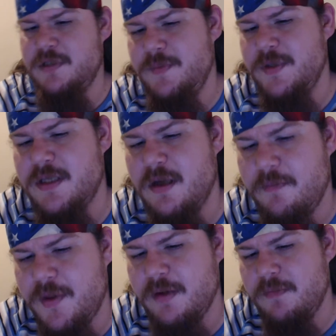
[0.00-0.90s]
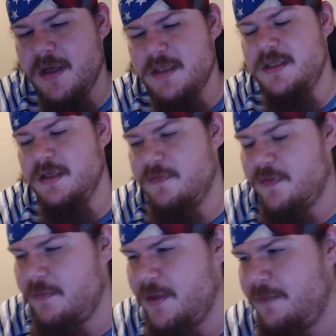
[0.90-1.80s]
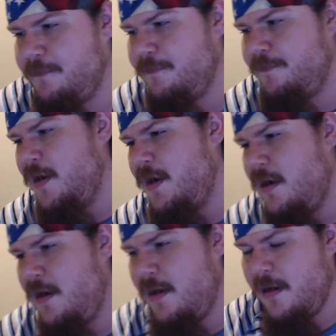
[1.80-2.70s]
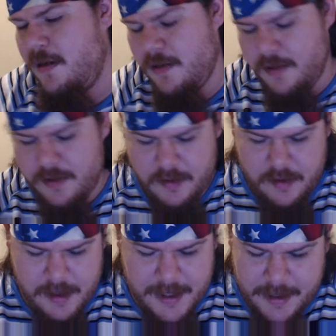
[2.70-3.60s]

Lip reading: something missing from it. And that